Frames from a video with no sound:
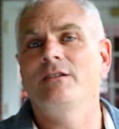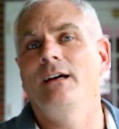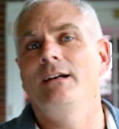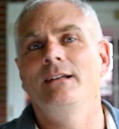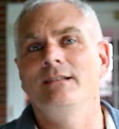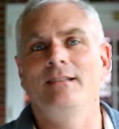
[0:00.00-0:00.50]
We were
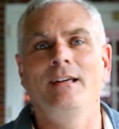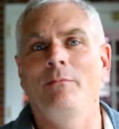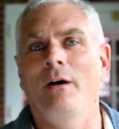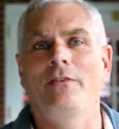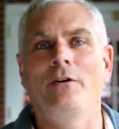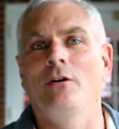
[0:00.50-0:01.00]
excited to
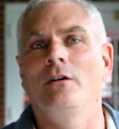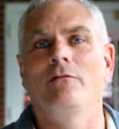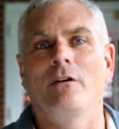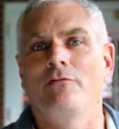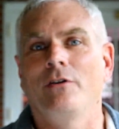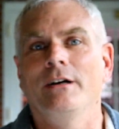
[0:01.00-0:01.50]
see about
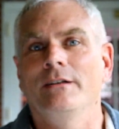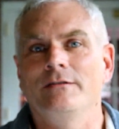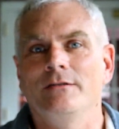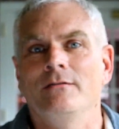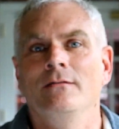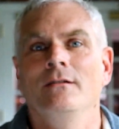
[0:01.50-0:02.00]
30 of our
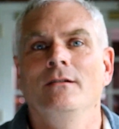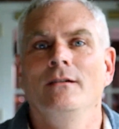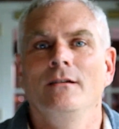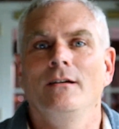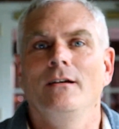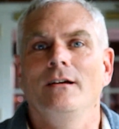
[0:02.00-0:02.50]
friends,
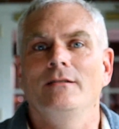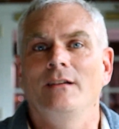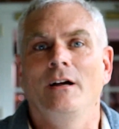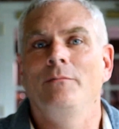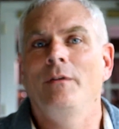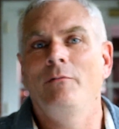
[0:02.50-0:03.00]

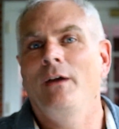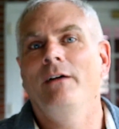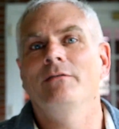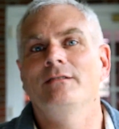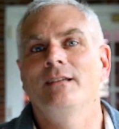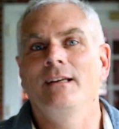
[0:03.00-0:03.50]
some
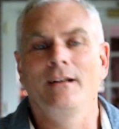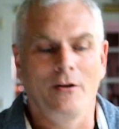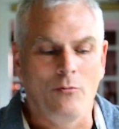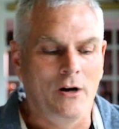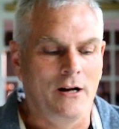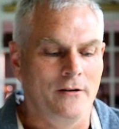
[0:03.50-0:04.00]
that we haven't
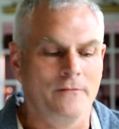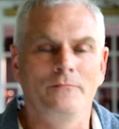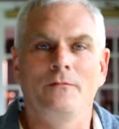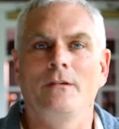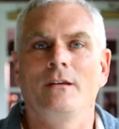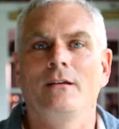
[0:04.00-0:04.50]
seen in a
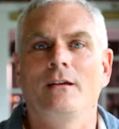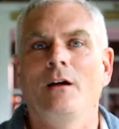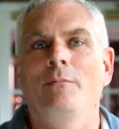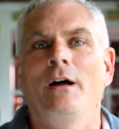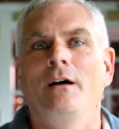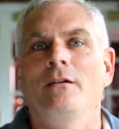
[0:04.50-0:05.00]
while,
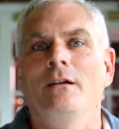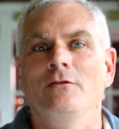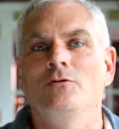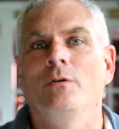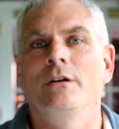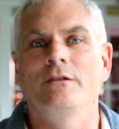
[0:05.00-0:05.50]
come
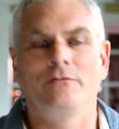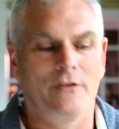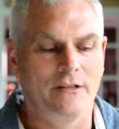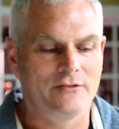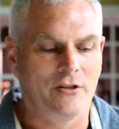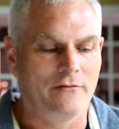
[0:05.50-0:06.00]
out and join
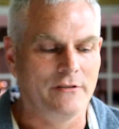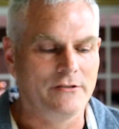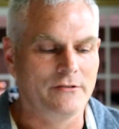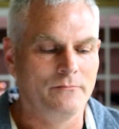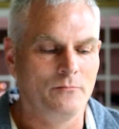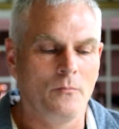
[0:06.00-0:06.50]
us for the
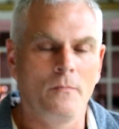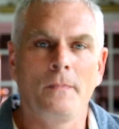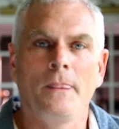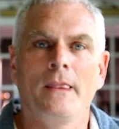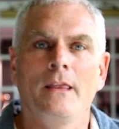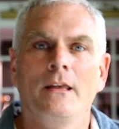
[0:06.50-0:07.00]
service.
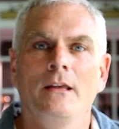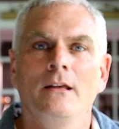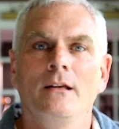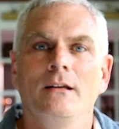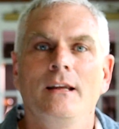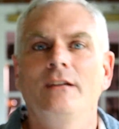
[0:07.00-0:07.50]

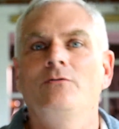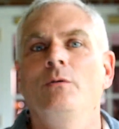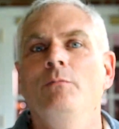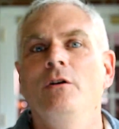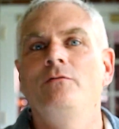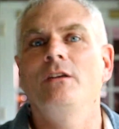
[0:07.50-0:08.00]

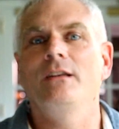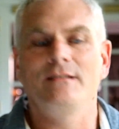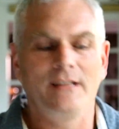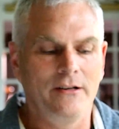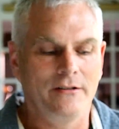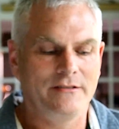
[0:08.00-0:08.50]
Next, we
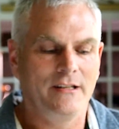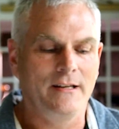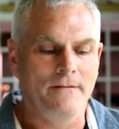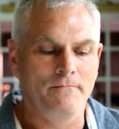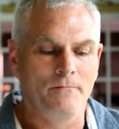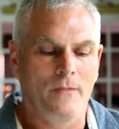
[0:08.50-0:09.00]
moved to the
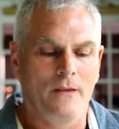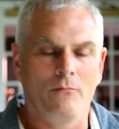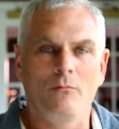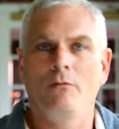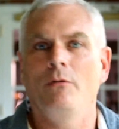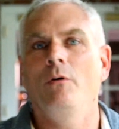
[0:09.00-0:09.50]
CLC,
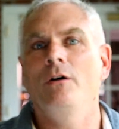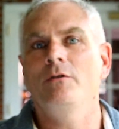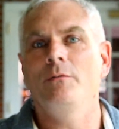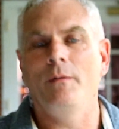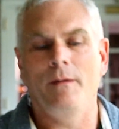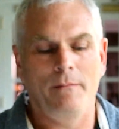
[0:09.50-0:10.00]
where we
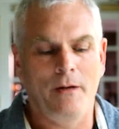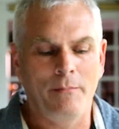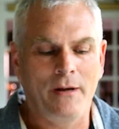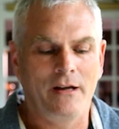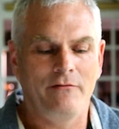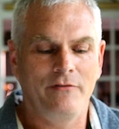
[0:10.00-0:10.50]
welcomed
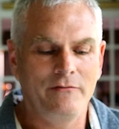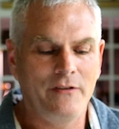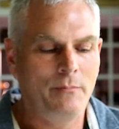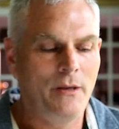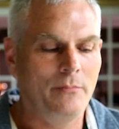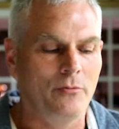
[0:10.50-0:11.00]
about
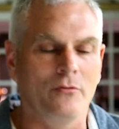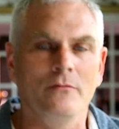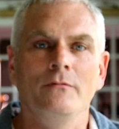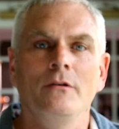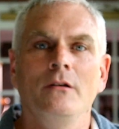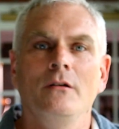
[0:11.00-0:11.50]
50
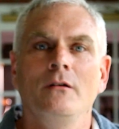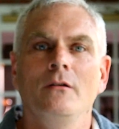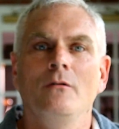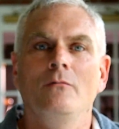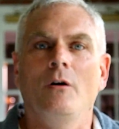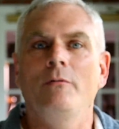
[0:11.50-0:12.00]
people,